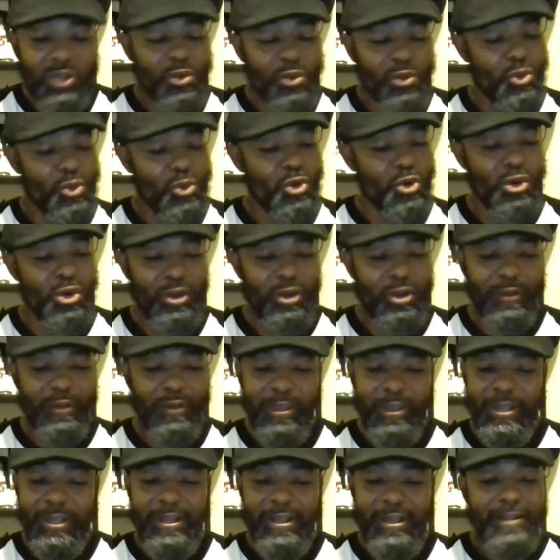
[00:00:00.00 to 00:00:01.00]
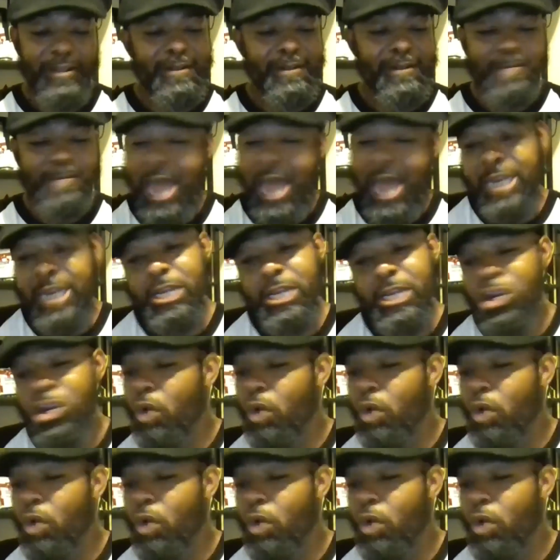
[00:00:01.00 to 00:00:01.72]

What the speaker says: or I didn't know